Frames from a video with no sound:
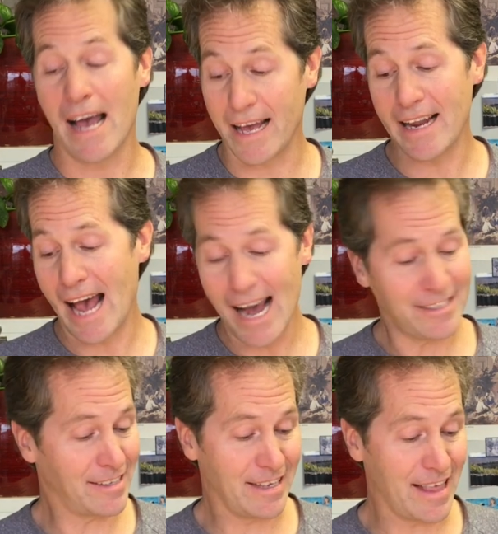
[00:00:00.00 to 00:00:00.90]
And
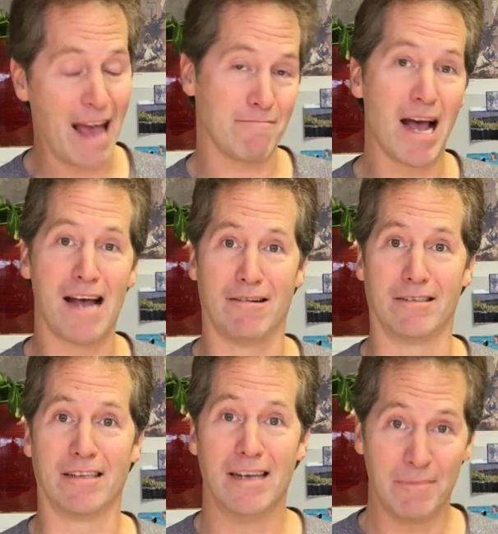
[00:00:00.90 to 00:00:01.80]
actually that
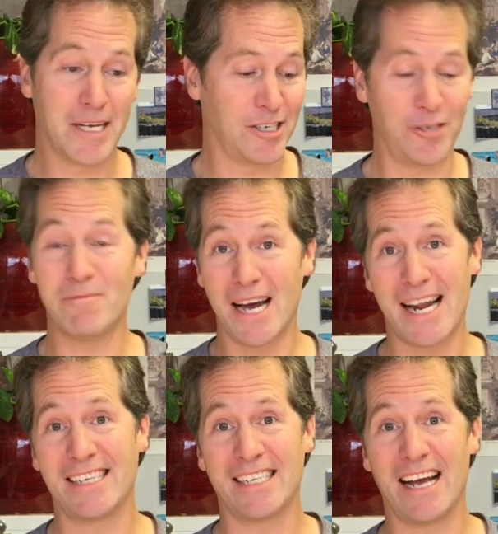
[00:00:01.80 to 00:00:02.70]
matters because you might
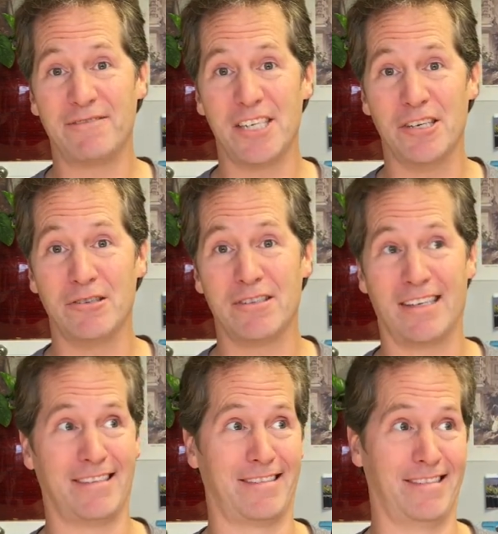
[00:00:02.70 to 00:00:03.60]
actually have to use
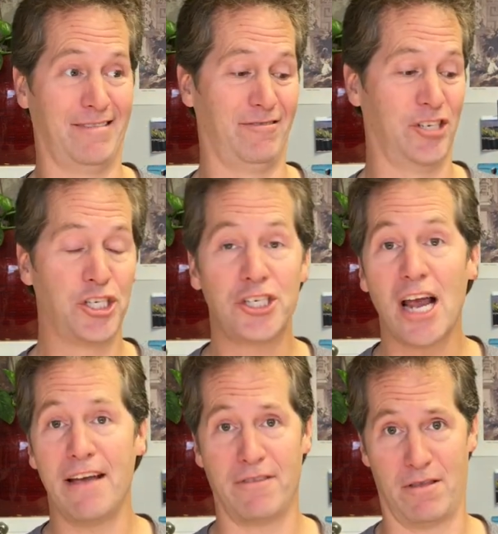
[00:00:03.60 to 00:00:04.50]
this to
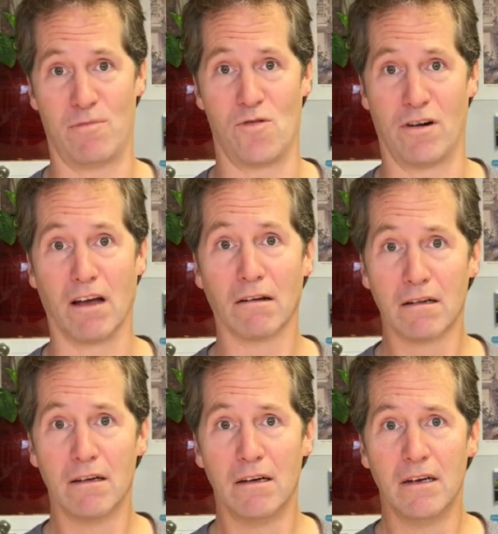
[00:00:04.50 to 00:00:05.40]
shave in the morning.
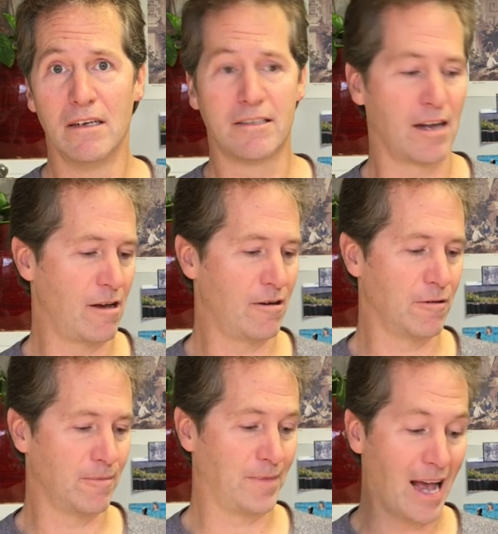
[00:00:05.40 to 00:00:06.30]

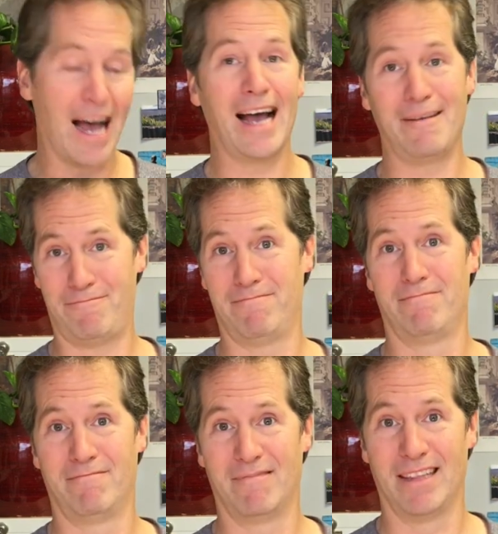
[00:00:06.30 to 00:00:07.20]
So I
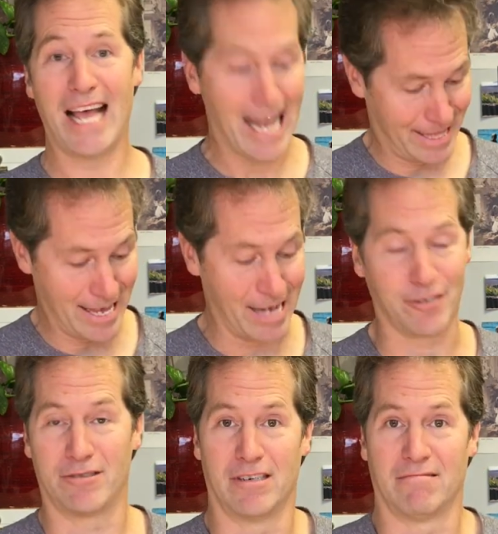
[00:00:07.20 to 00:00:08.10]
like the
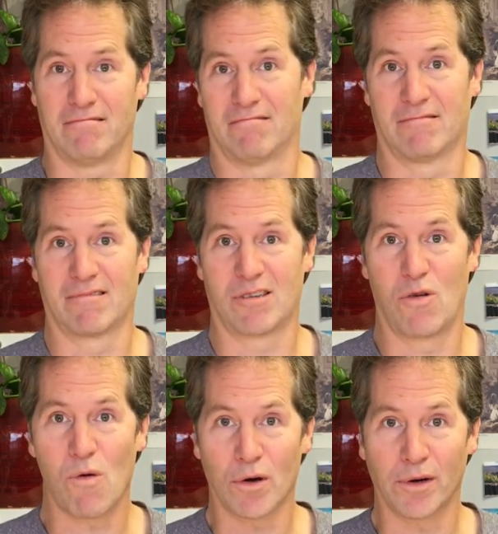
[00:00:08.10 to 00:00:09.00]
extra
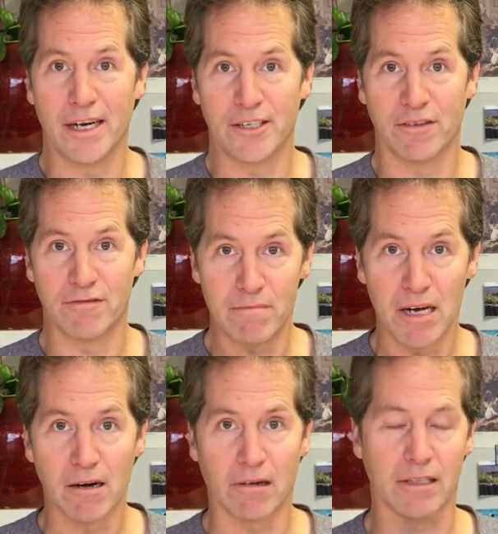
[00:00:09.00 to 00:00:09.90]
quarter inch of
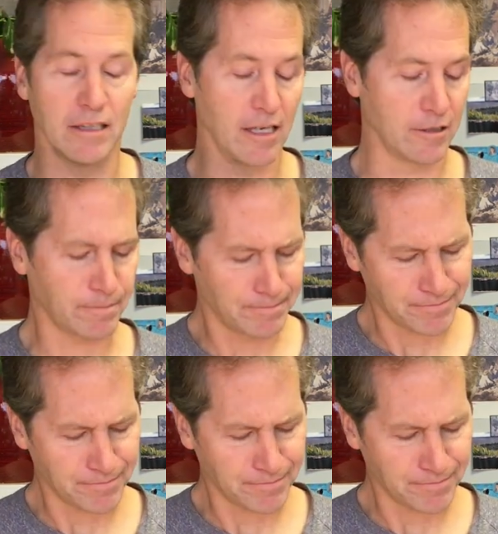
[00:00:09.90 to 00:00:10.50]
mirror in these.